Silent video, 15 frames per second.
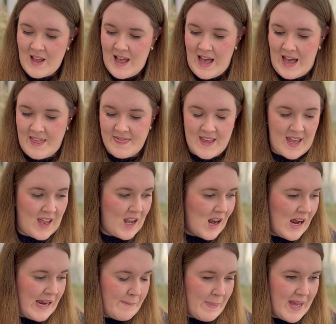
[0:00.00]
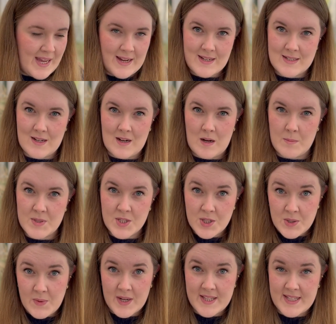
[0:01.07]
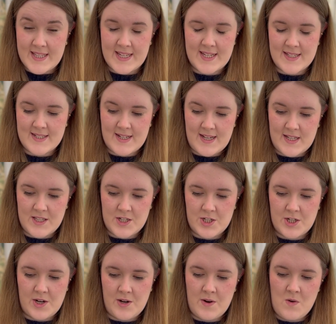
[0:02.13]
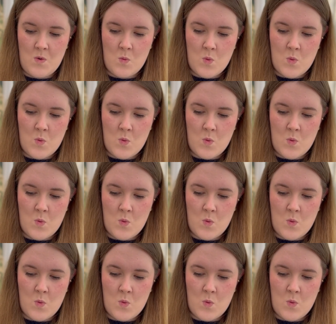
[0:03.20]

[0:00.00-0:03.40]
And then I picked up two other things at the show.